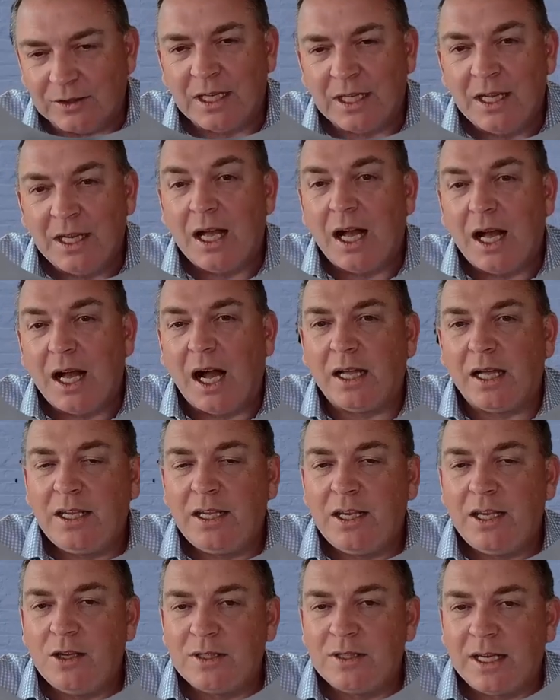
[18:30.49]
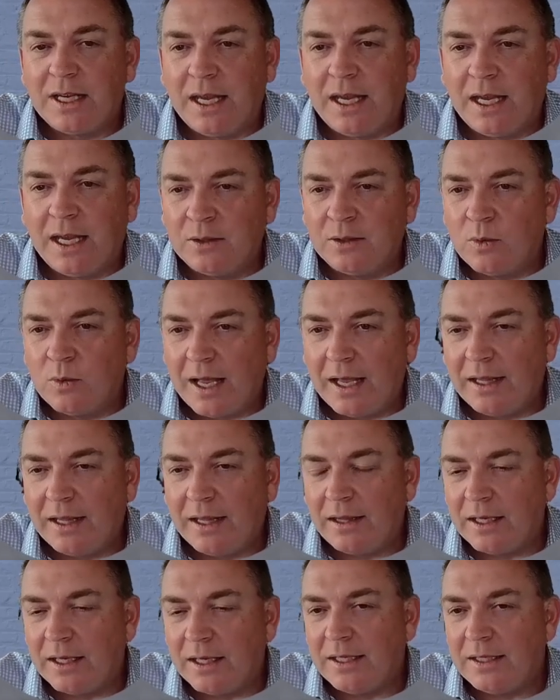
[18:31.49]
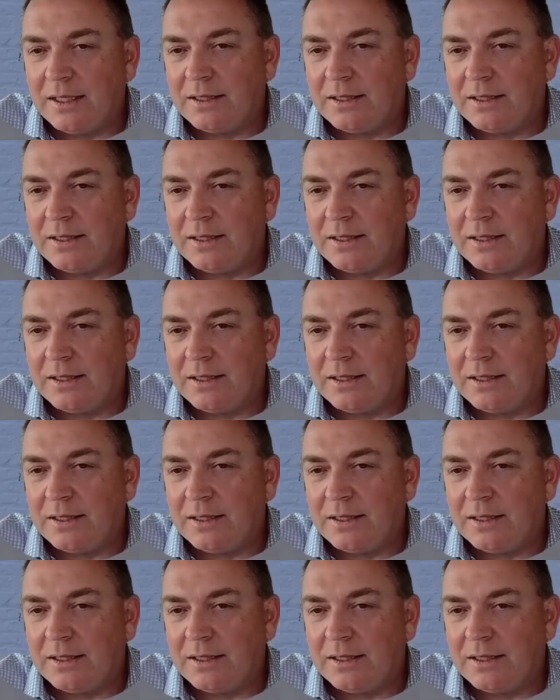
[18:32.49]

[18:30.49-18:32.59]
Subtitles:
Are they using it in a way that is